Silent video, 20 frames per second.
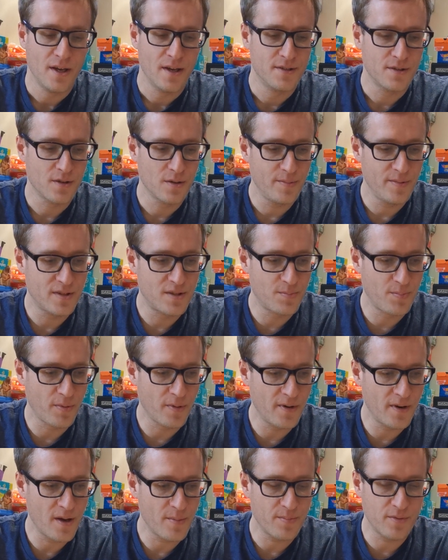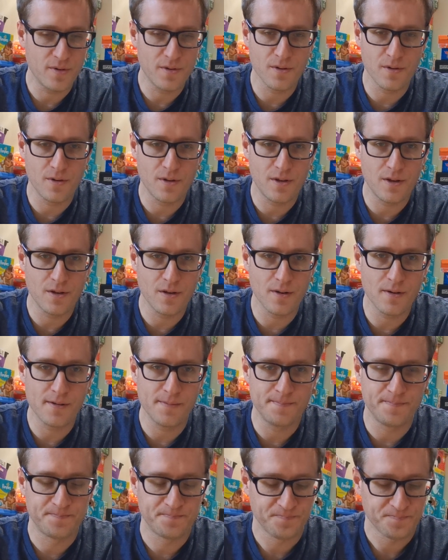It's going to be split up year to
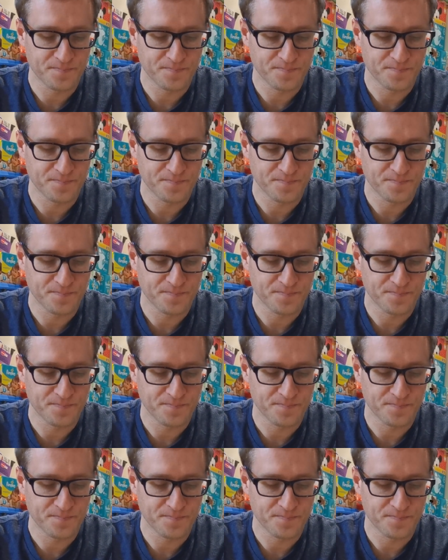year,